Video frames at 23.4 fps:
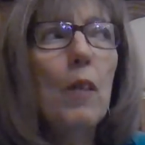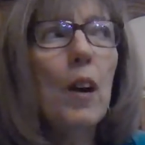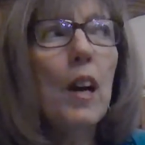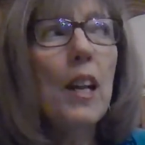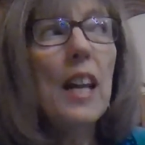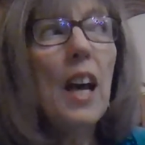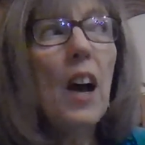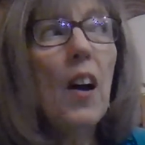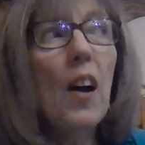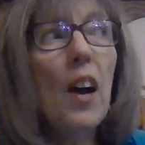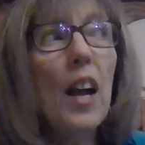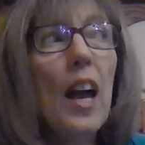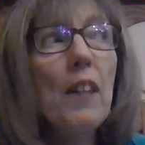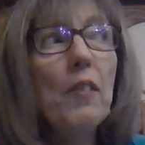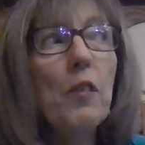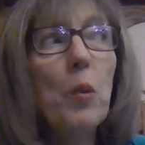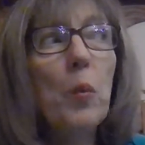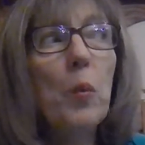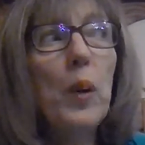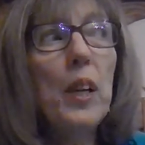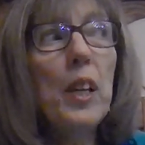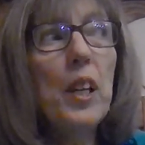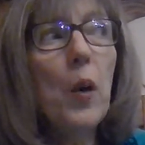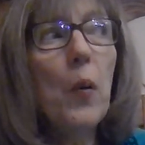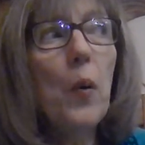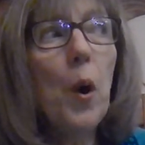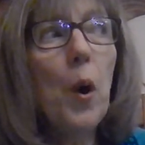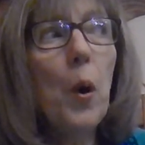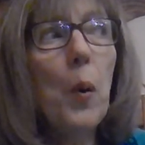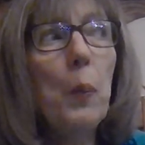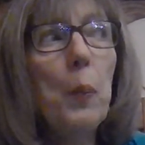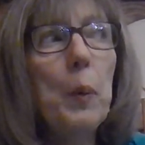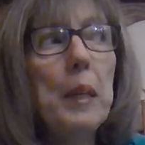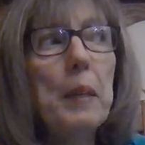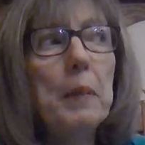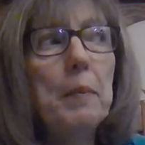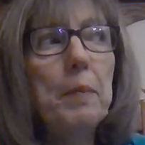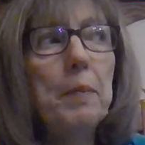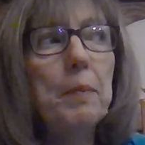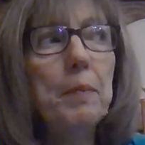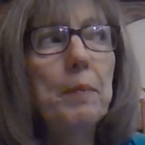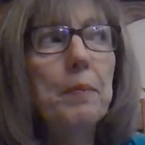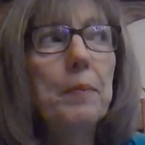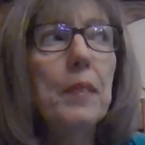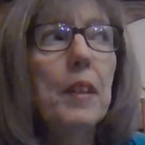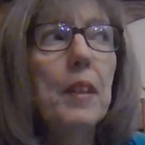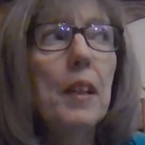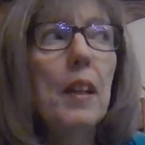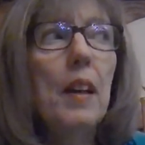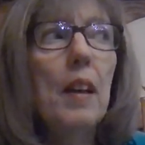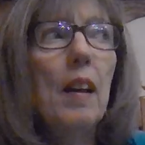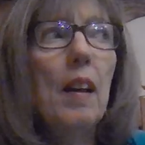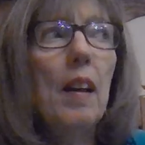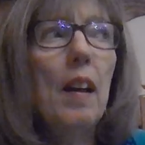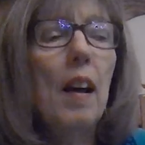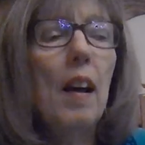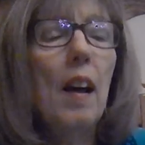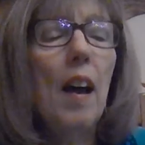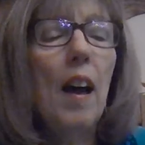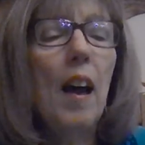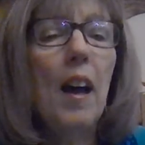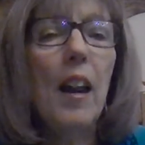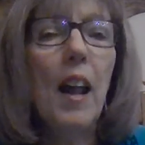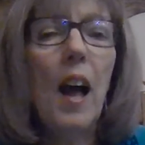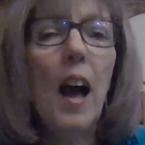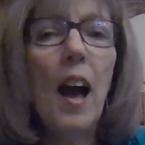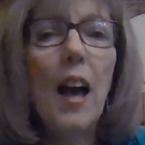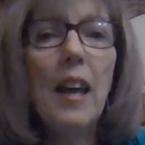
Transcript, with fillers: Right now I have a window open and